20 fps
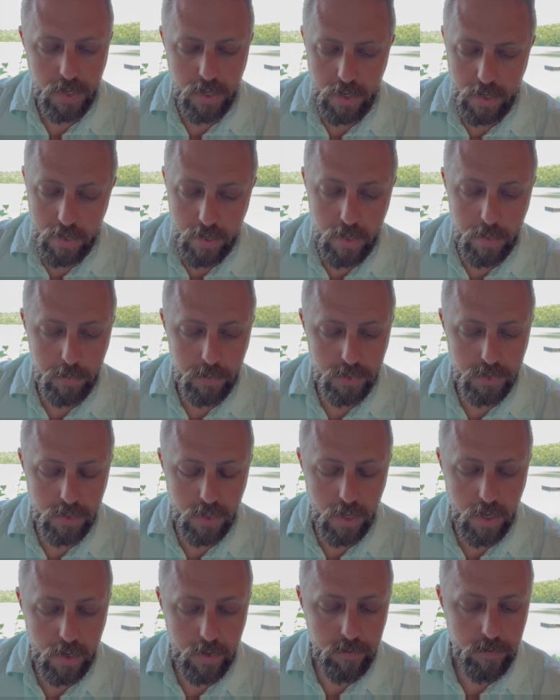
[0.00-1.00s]
In him was
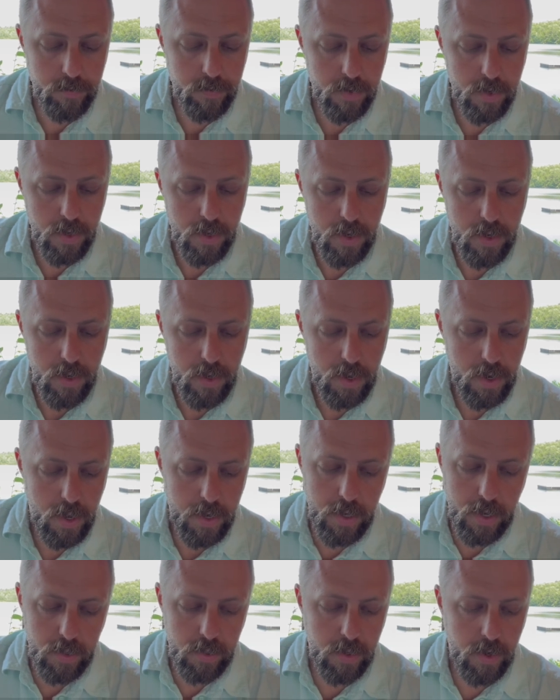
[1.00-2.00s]
life, and
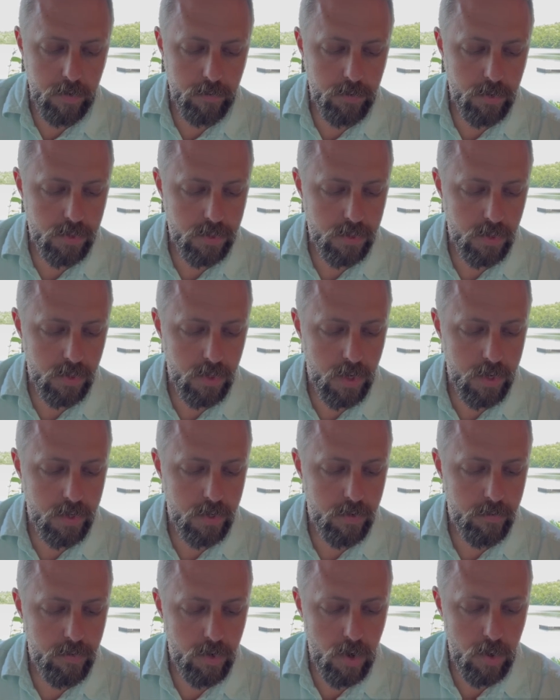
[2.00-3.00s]
that life was the light
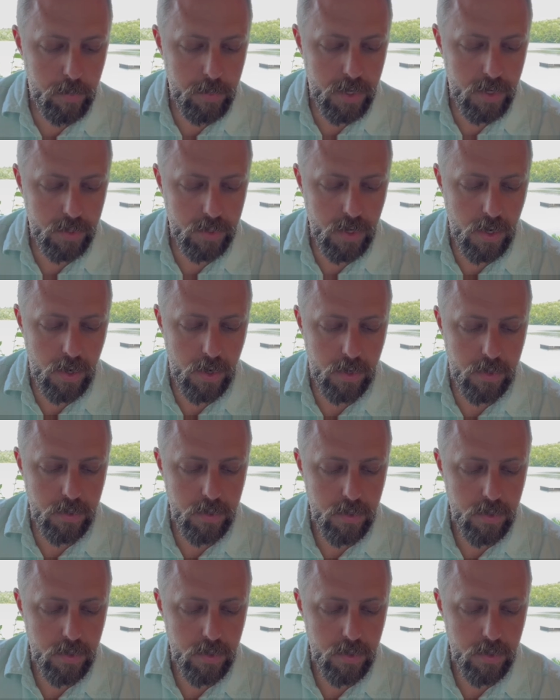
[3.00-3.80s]
of all mankind.